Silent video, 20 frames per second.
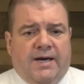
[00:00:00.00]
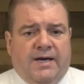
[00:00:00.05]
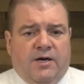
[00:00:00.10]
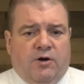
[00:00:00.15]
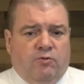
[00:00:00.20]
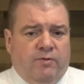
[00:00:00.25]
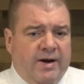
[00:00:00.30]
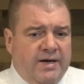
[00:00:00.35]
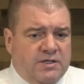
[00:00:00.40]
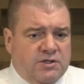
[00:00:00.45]
a
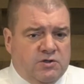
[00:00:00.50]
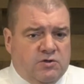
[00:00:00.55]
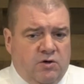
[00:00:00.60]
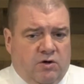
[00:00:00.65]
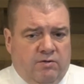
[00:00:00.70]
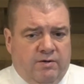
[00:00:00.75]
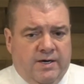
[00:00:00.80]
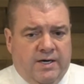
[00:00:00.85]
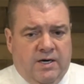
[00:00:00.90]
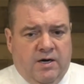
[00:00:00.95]
great
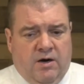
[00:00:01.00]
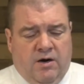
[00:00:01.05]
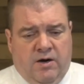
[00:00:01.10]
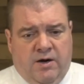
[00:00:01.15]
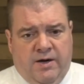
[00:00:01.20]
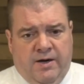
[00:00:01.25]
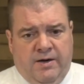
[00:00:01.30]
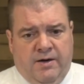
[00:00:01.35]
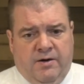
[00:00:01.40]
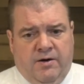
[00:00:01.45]
story
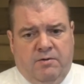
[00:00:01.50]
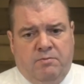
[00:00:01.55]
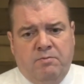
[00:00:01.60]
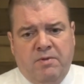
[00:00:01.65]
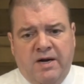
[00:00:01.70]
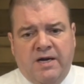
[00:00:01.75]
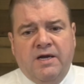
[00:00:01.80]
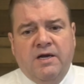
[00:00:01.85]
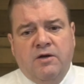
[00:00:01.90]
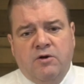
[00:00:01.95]
on
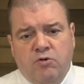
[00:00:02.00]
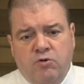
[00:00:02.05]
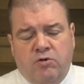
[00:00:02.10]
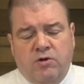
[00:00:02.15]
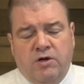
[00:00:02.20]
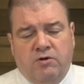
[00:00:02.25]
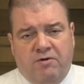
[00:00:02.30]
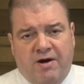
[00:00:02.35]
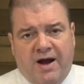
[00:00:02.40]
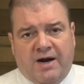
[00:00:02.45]
mini and
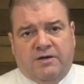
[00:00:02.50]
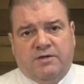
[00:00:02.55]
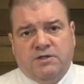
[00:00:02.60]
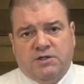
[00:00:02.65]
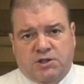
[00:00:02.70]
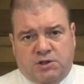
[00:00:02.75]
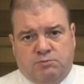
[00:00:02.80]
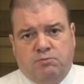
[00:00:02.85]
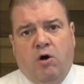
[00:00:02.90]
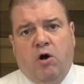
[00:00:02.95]
nuclear reactors,
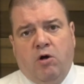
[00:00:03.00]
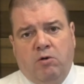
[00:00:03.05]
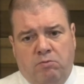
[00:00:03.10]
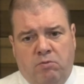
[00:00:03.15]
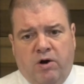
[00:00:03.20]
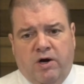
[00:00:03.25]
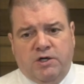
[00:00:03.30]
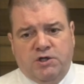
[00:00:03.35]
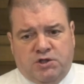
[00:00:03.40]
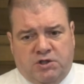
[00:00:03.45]
small
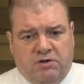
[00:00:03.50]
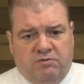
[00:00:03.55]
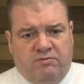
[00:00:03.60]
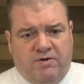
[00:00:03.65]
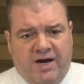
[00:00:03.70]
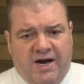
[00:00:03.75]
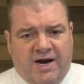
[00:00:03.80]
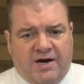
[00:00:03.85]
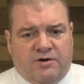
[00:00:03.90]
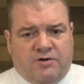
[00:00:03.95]
modular
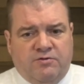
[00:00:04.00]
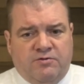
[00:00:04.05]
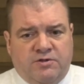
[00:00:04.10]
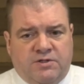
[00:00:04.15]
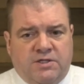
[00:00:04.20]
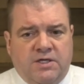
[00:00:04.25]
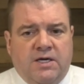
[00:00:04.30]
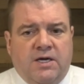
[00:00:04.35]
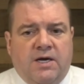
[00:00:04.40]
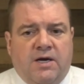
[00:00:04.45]
reactors,